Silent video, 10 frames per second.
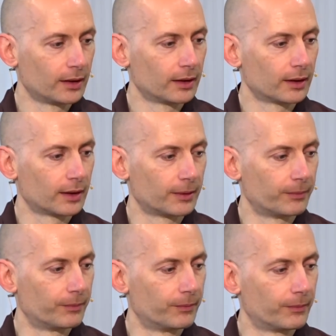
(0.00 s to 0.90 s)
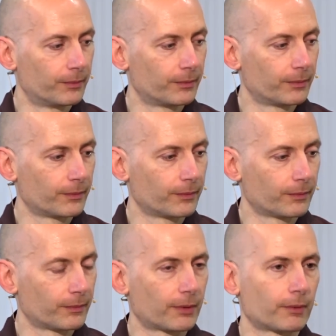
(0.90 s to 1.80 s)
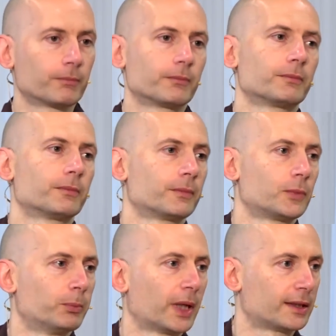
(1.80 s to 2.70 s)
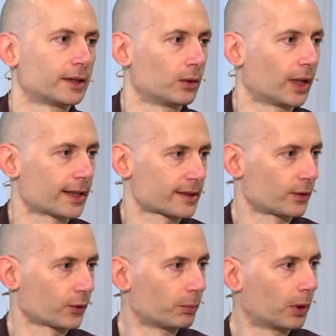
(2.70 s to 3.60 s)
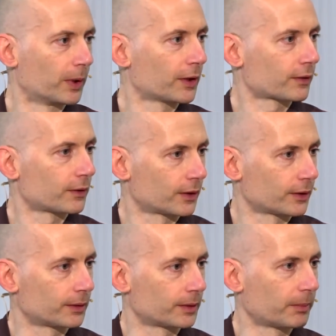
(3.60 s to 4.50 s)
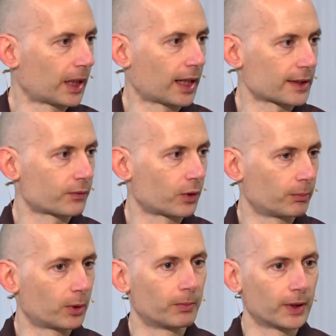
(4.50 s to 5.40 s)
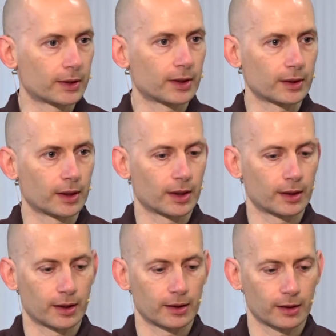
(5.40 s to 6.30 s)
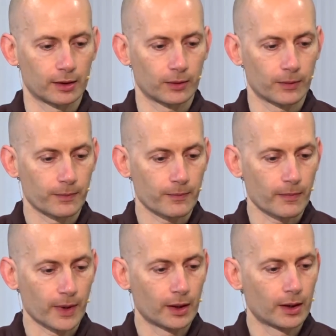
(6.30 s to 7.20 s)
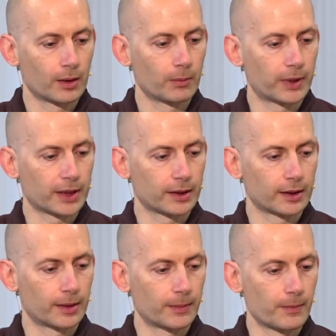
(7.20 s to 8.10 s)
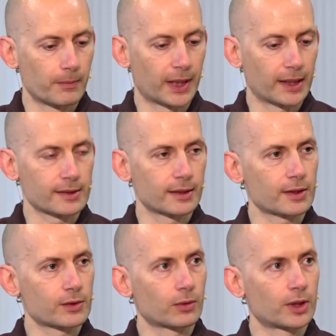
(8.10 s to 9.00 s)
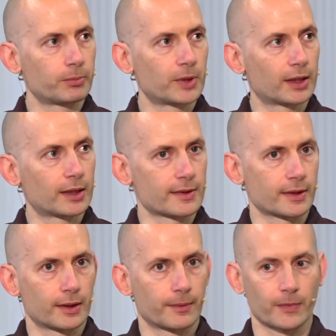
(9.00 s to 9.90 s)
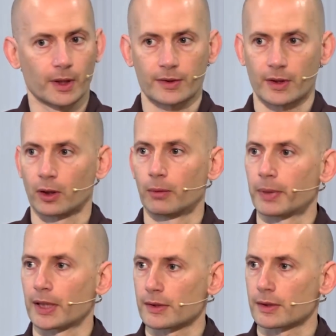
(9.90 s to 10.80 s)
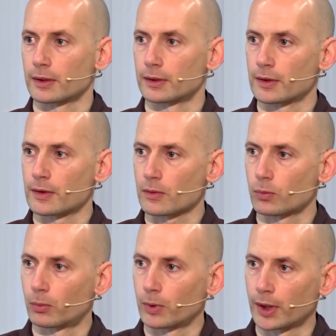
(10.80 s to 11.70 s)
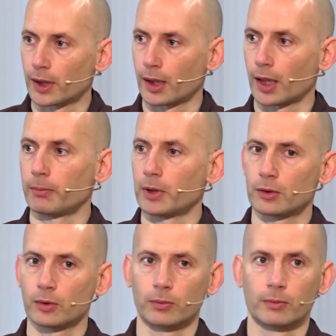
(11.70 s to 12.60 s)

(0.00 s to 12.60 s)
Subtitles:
Well, too bad they don't last, those moments. You know, they may last for a moment and then they go. But it's nice to keep that as a compass. This is what we are aiming to.